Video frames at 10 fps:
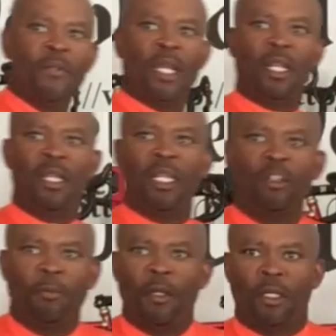It doesn't
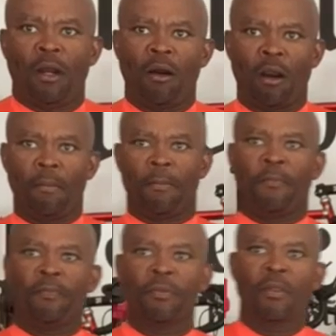need to be on the arm.
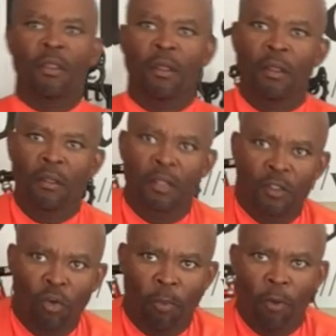
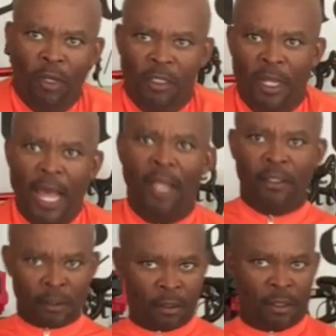There's no point to
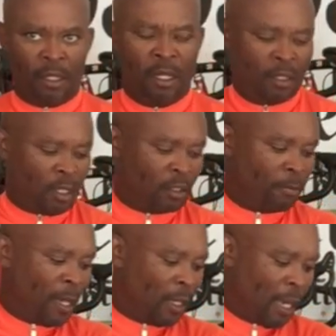that. So that's
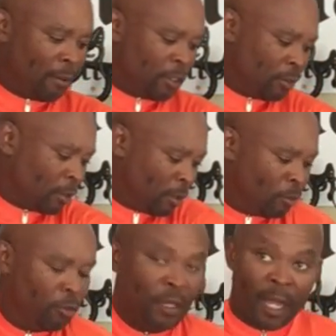about, I'm just gonna
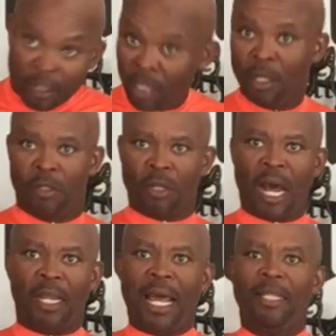move that. So
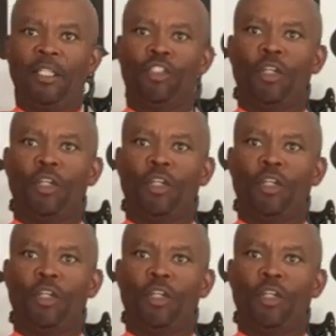I like the